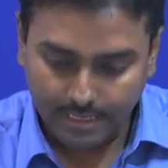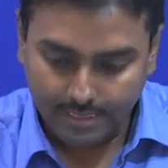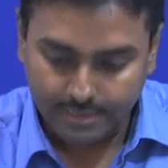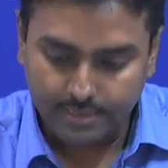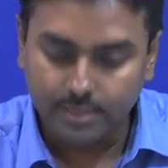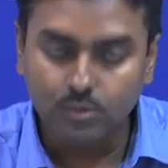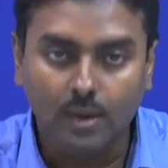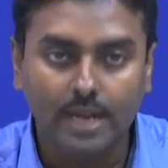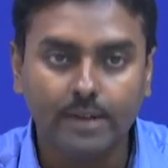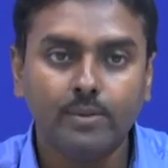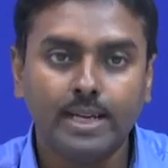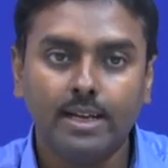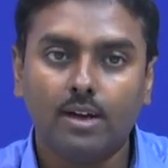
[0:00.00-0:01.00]
This is
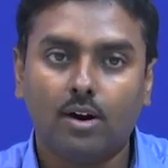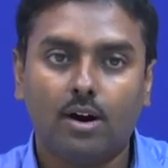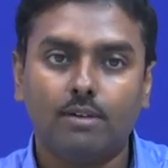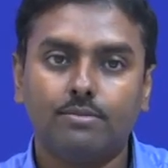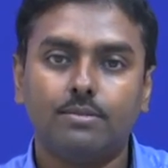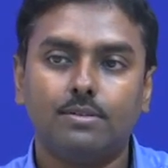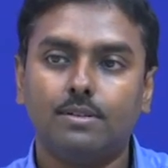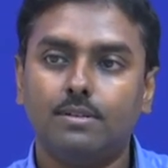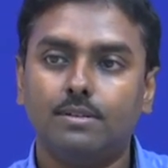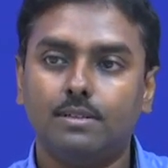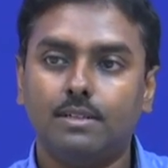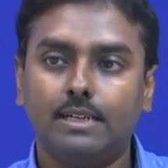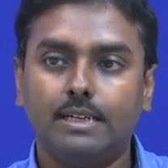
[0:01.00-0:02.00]
one way of
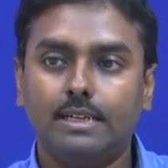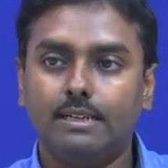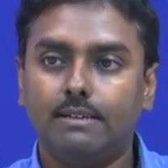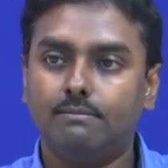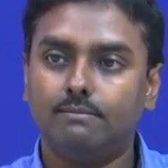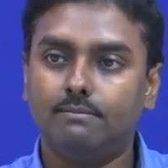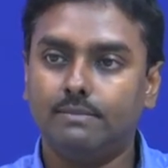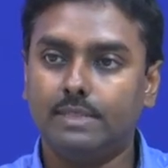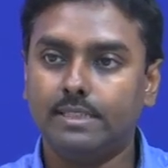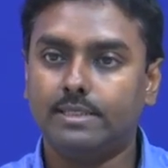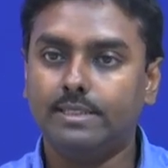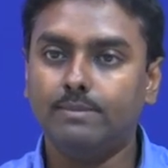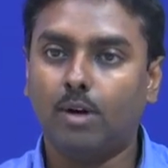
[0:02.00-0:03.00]

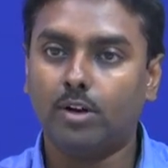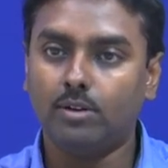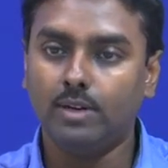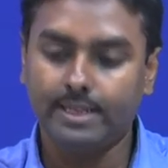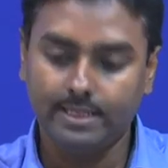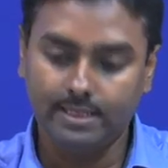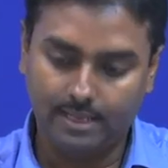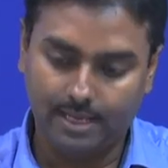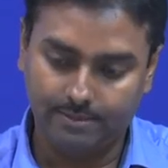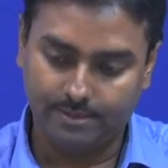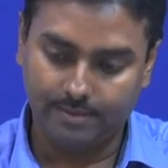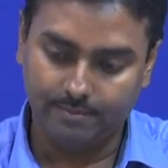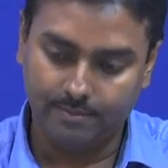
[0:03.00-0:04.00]
demodulating
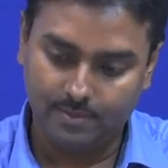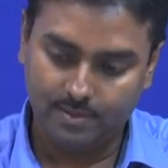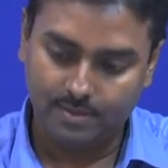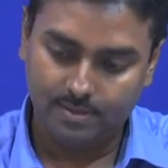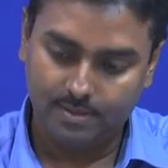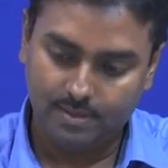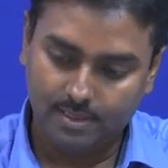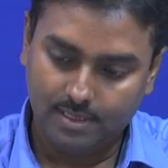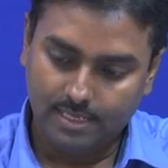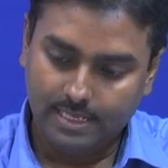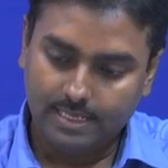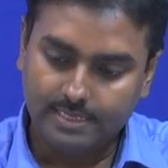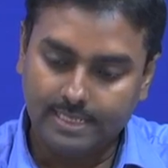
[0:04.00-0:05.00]
FM.
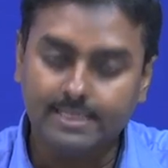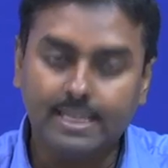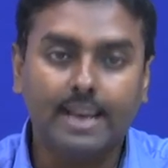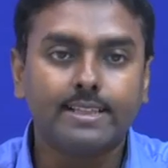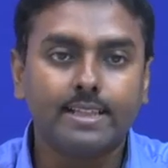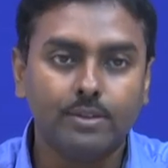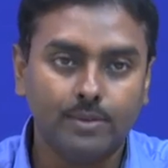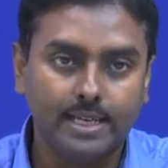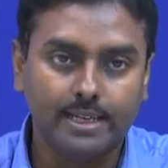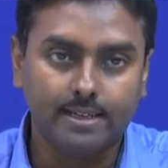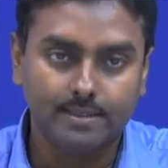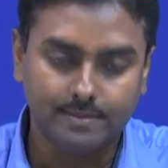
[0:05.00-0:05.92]
There is another way,